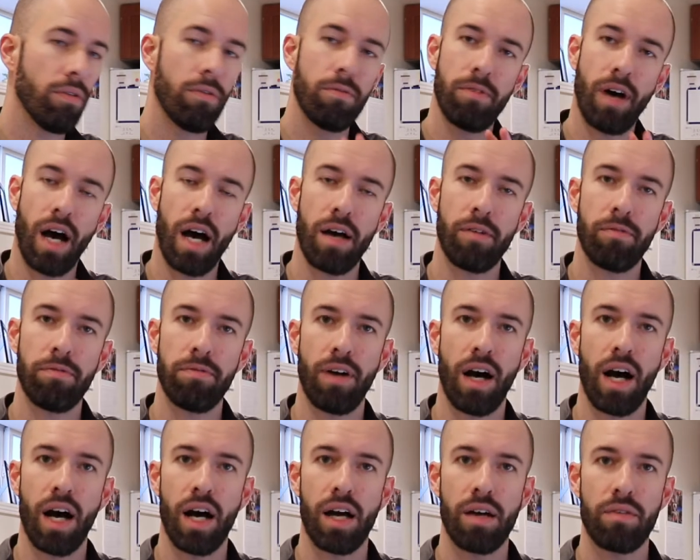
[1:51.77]

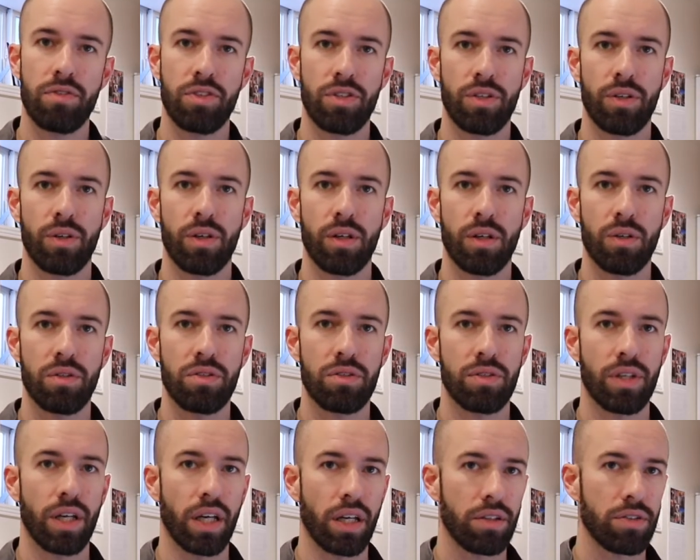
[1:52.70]

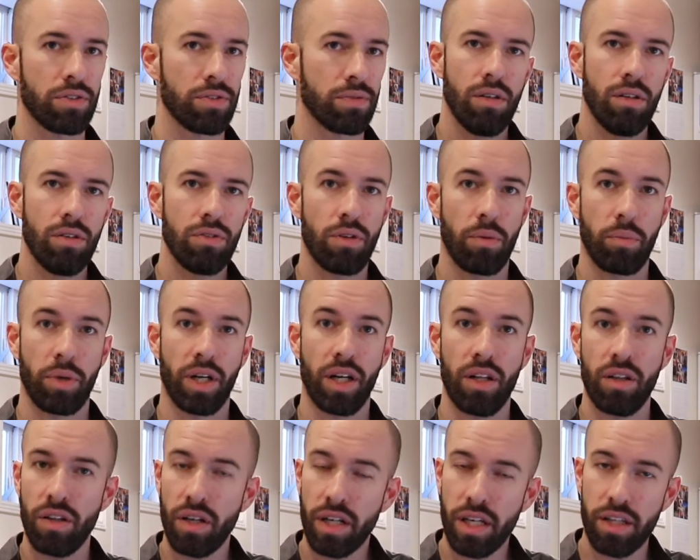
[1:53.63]
5506. So I'm going to
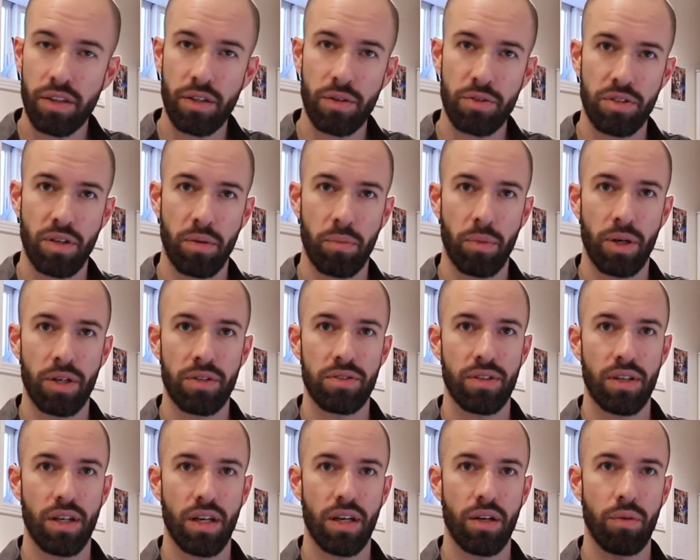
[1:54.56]
look at those
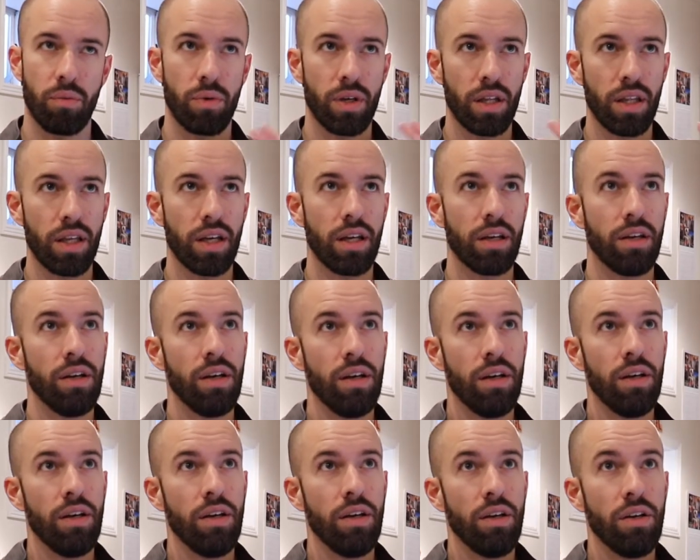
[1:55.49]
numbers and really
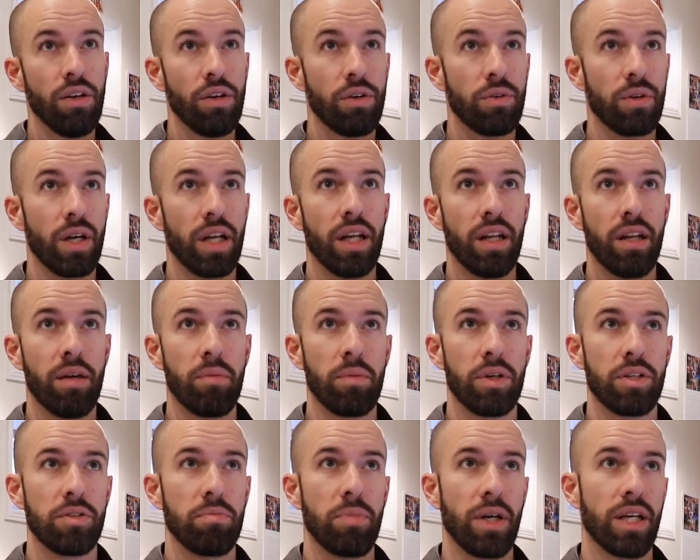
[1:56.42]
create an
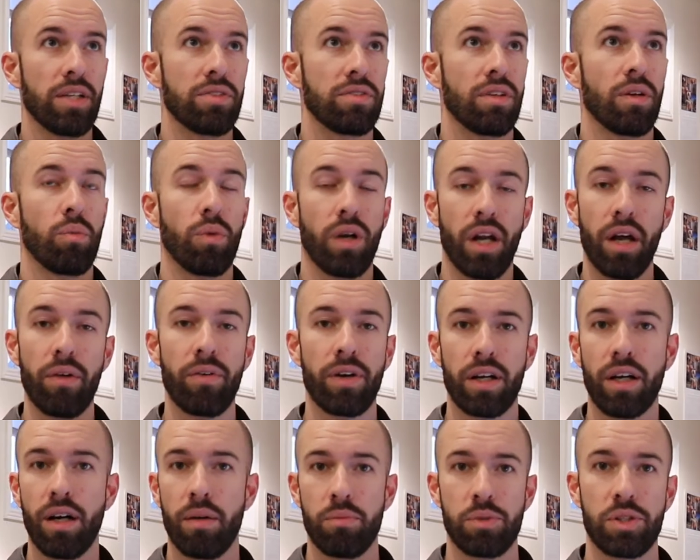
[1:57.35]
image based on
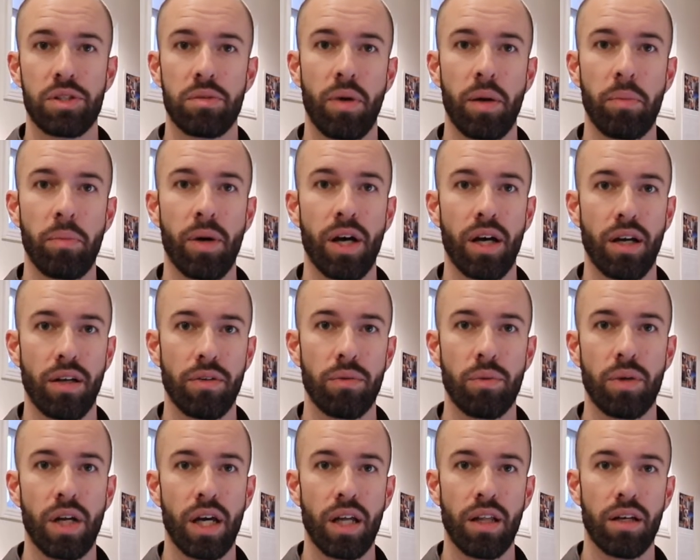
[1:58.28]
whatever comes to my mind
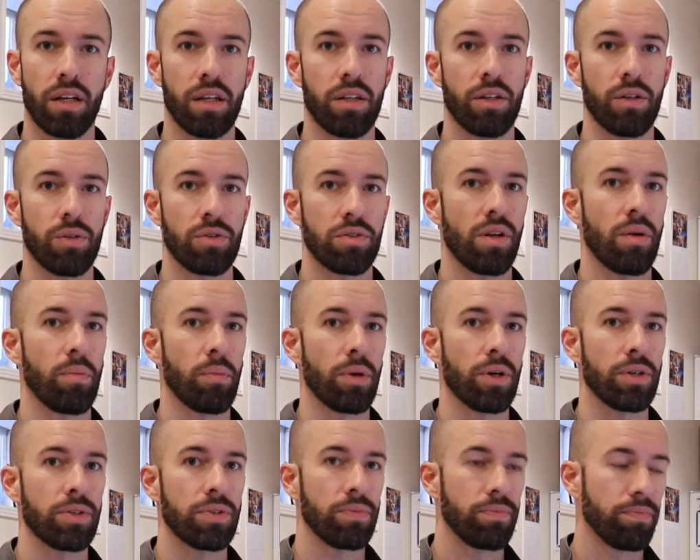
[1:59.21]
when I look at those
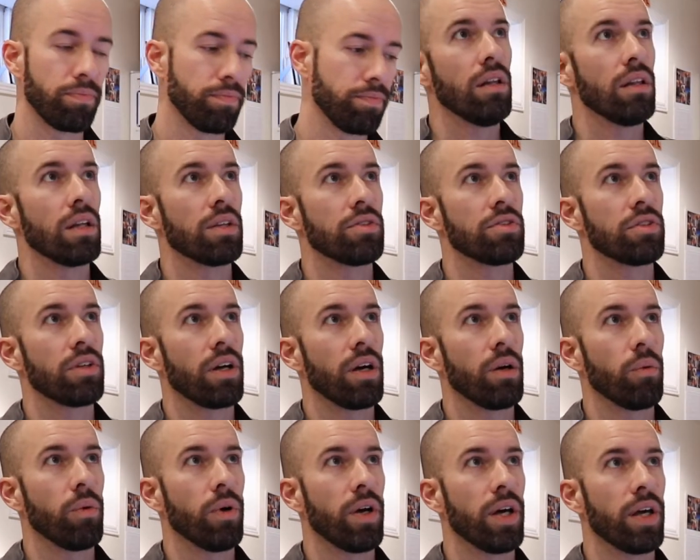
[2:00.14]
numbers. Let's
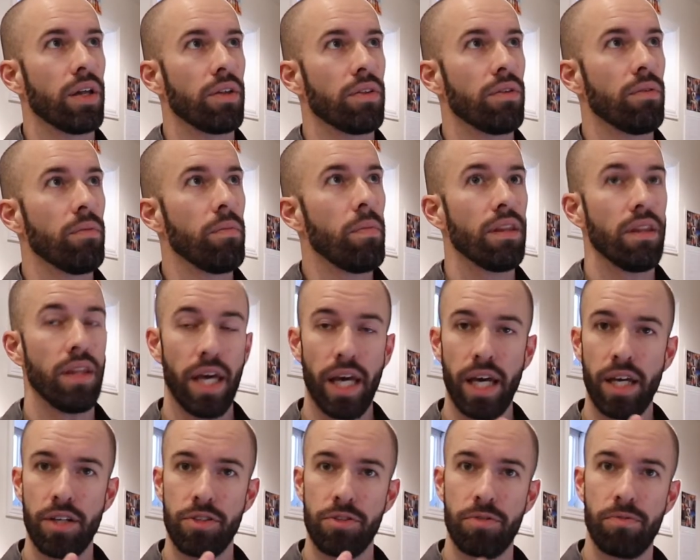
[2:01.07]
start with the
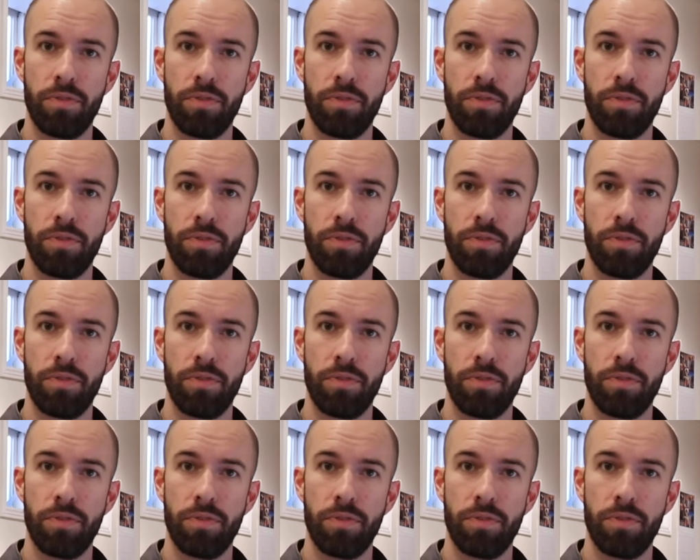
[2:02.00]
age